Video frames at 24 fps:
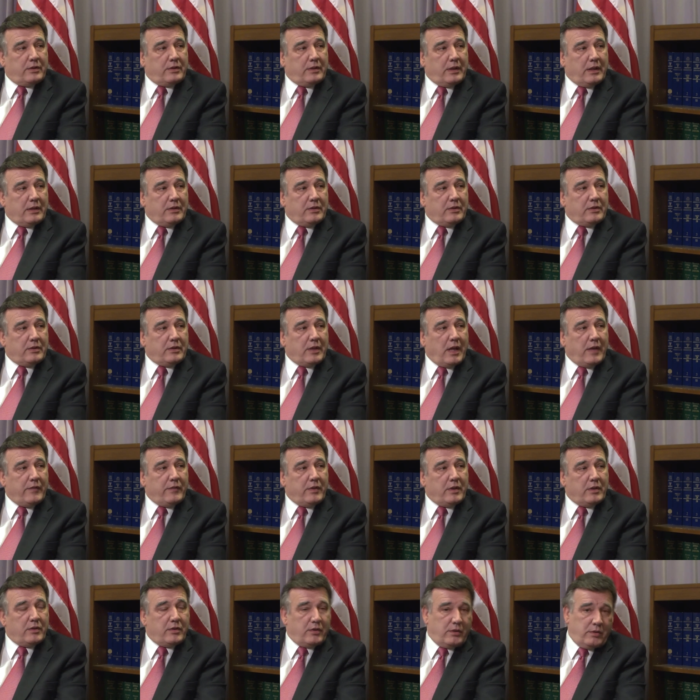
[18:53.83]
That's
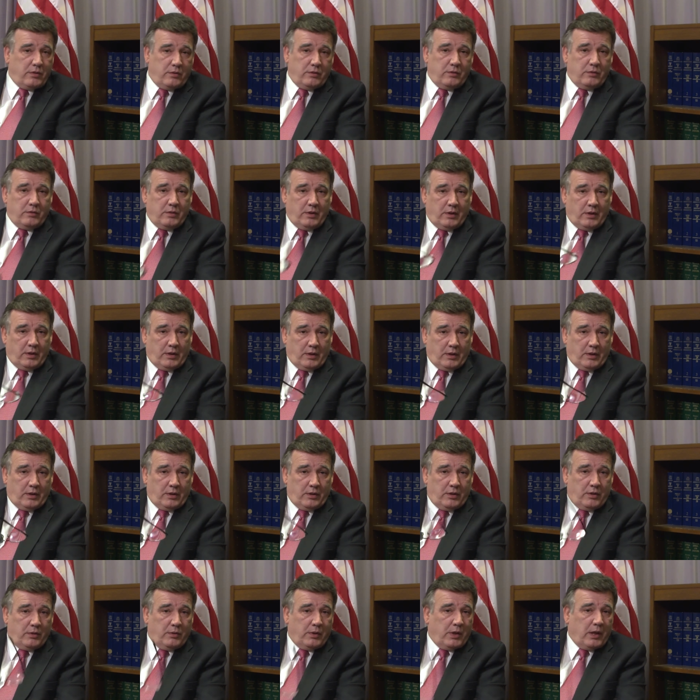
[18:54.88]
savings to
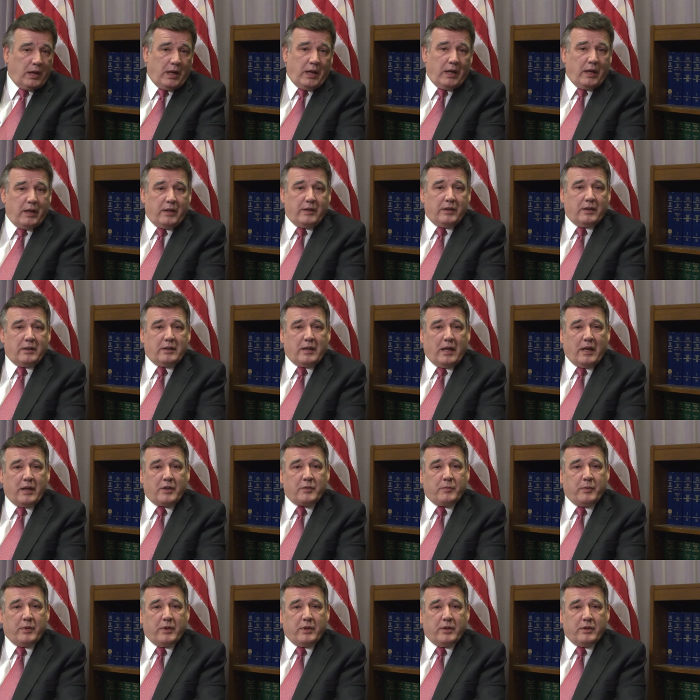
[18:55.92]
you and I, the
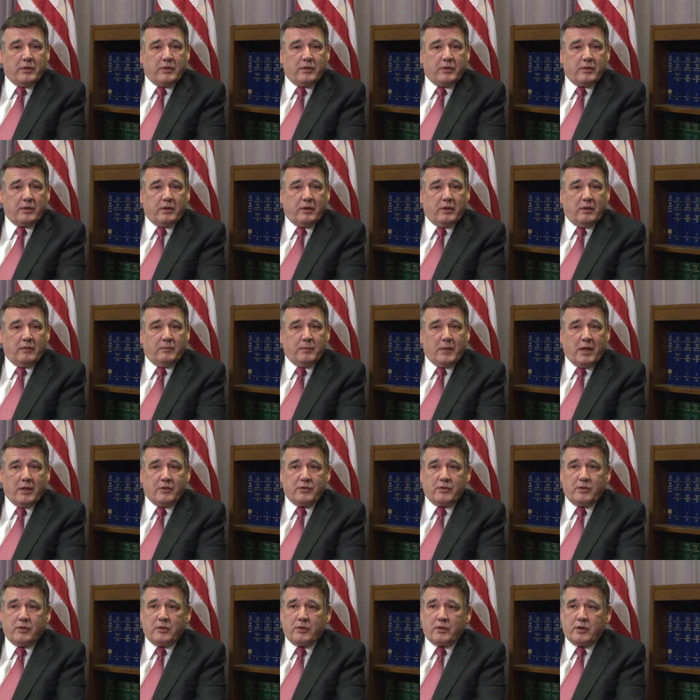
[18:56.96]
taxpayers of
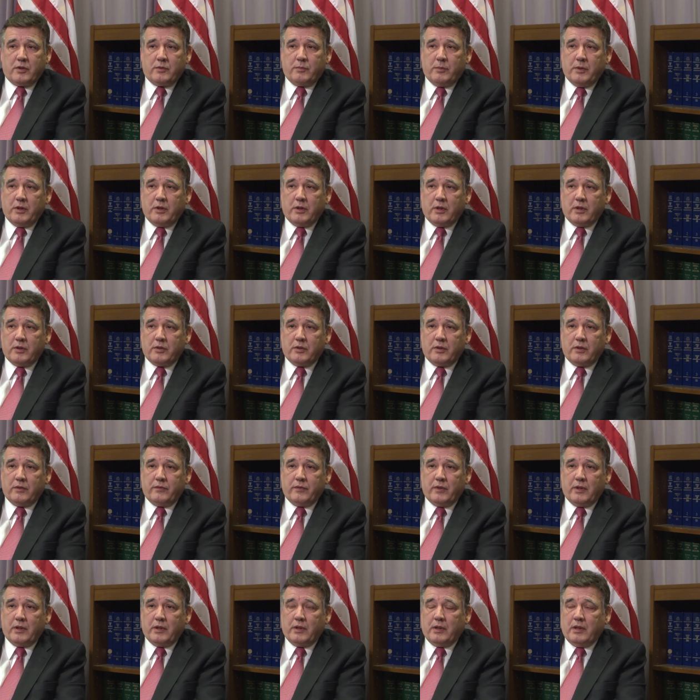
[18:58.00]
Massachusetts, because of
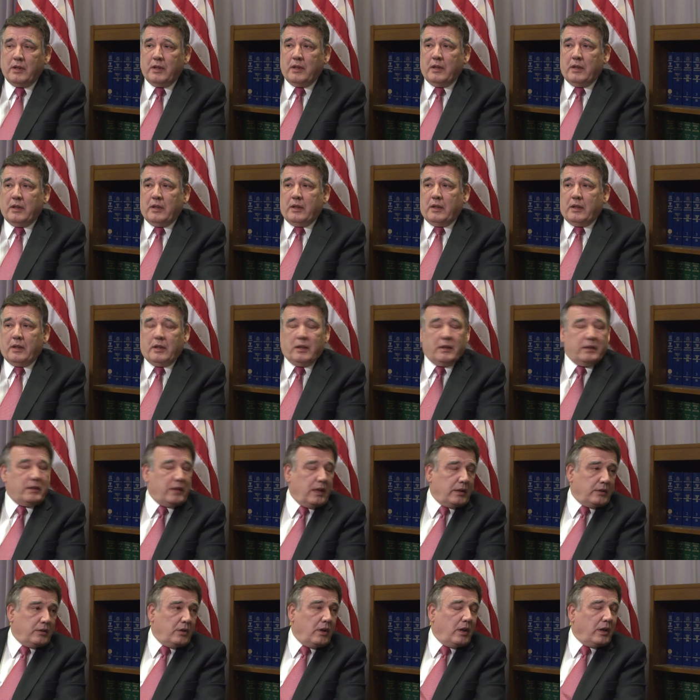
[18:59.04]
a
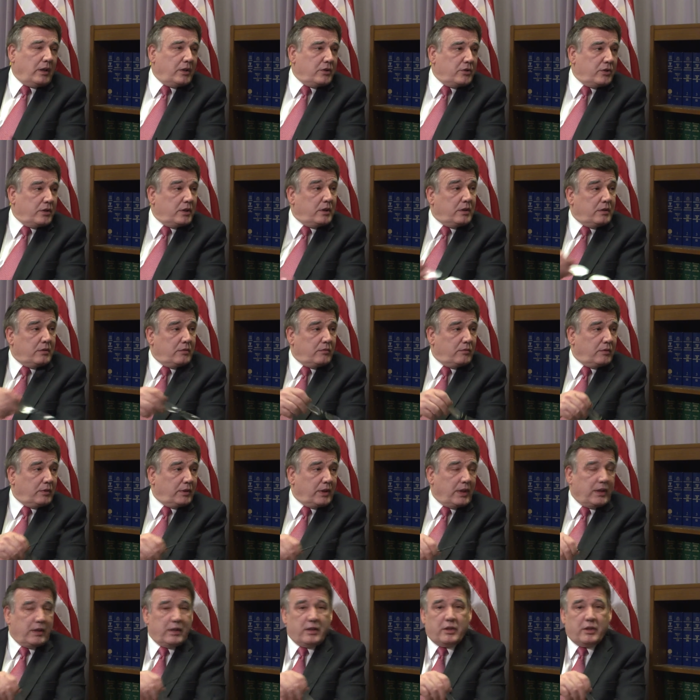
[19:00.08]
technology-related